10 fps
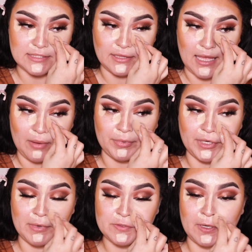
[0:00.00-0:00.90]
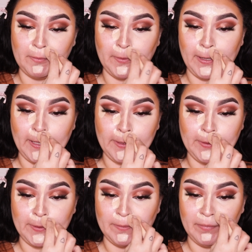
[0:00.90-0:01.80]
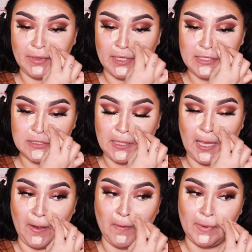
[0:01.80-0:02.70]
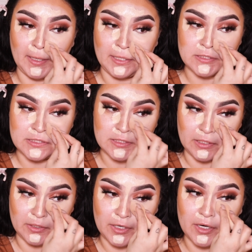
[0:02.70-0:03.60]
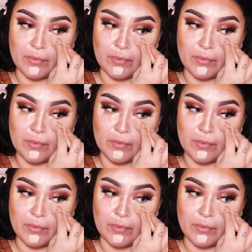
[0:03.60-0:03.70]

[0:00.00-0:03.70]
and now pretty much what I'm doing is just blending out my concealer.